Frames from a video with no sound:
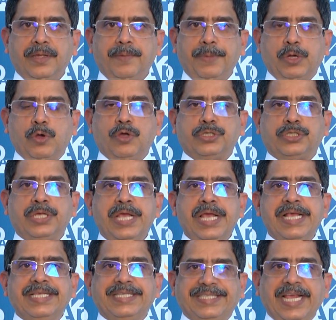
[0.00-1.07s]
because
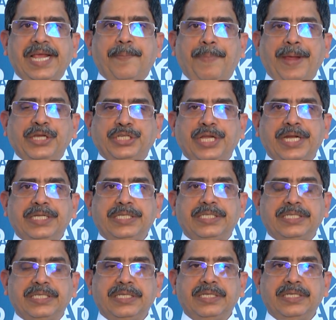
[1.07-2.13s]
sick
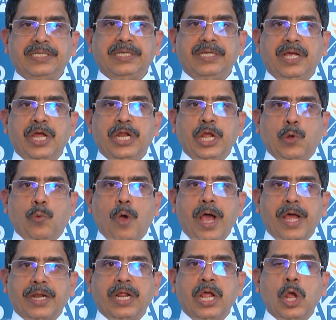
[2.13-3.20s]
patients
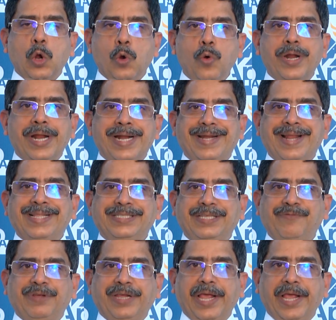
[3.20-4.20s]
require good intensive